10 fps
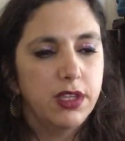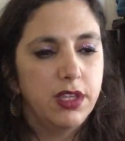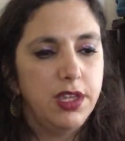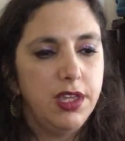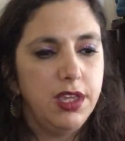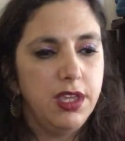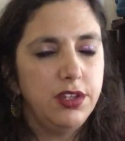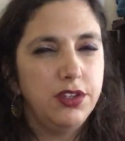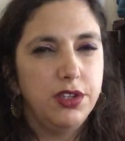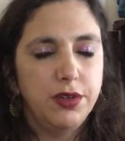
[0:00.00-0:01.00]

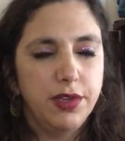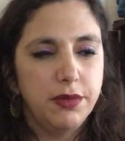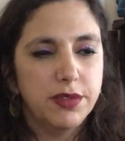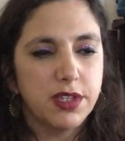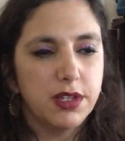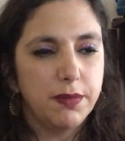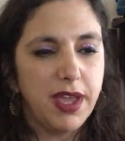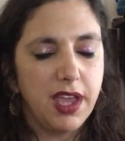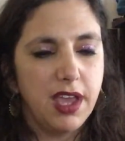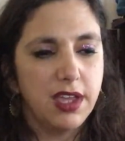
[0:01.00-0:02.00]
he knew he was going to
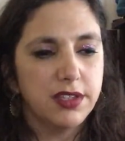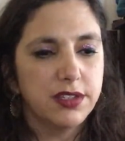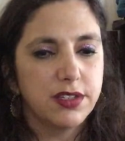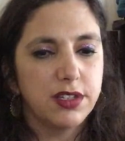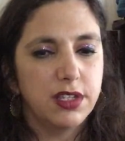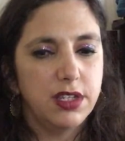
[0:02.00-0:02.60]
pass.